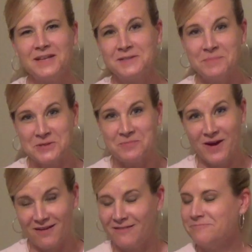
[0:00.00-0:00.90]
That's much
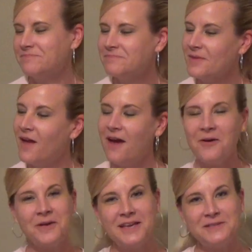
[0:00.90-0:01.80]
better.
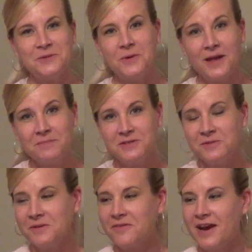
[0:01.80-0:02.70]
Okay, so what I'm
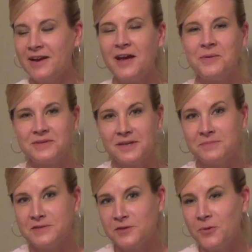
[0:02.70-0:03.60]
doing right now is
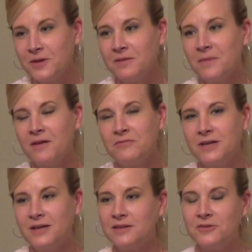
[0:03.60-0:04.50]
I'm soaking my reed.